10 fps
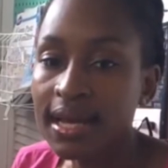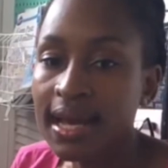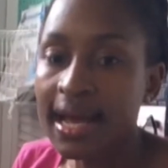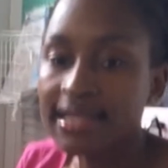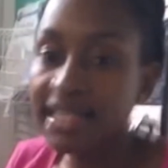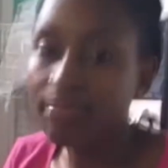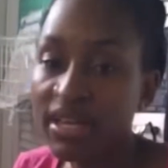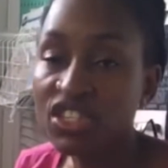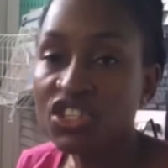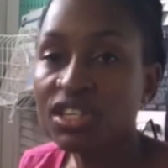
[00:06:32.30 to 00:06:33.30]
As I
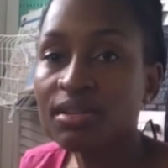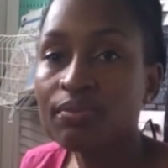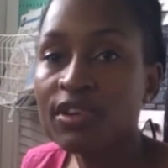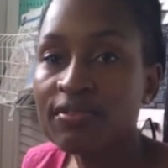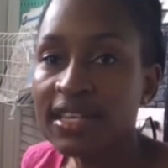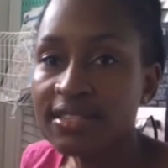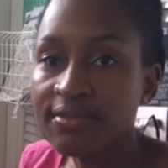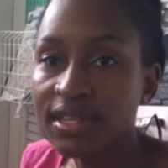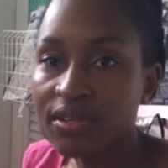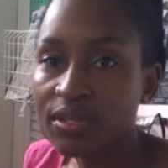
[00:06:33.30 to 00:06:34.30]
mentioned in previous
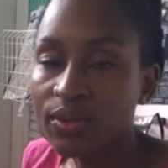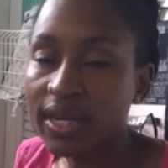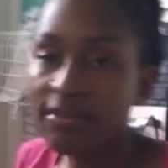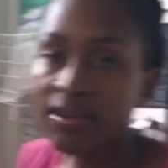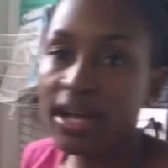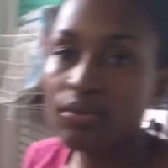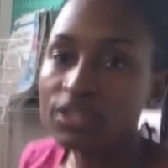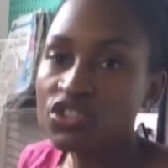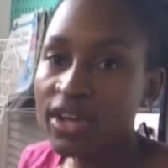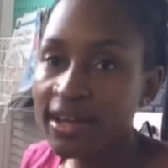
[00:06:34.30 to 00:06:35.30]
videos, whenever I would
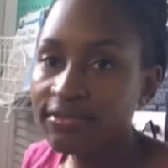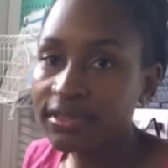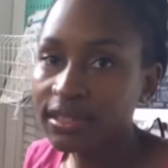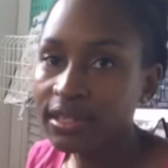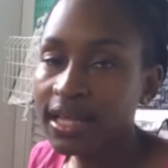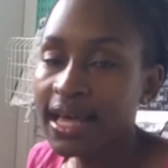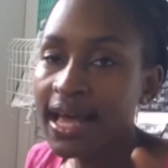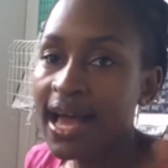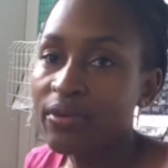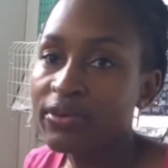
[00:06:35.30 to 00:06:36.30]
travel,
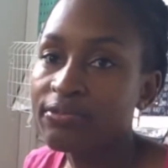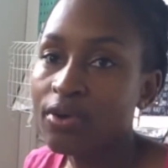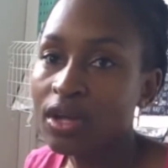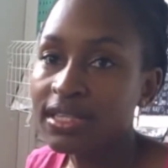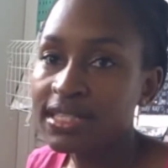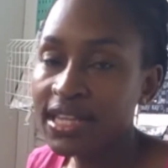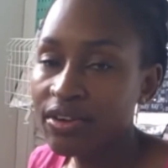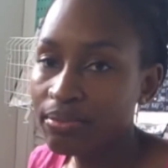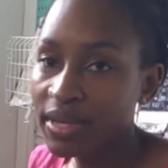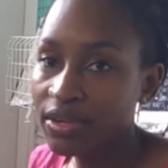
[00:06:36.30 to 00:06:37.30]
I would volunteer in
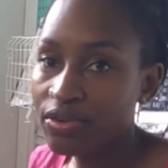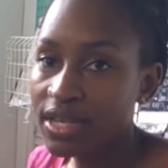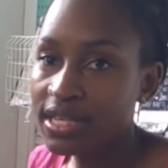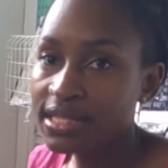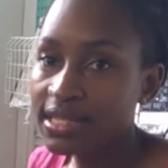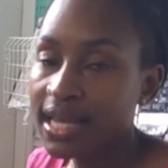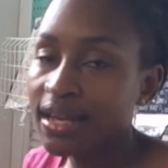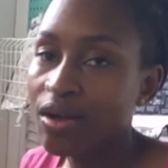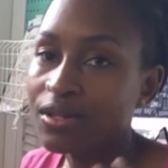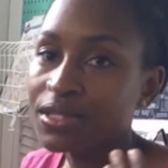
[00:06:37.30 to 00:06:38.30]
bakeries, and I
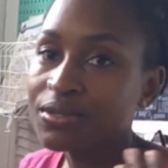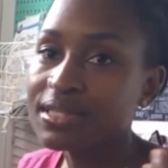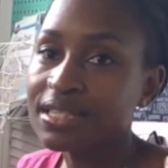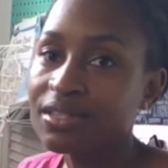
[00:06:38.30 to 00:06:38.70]
also did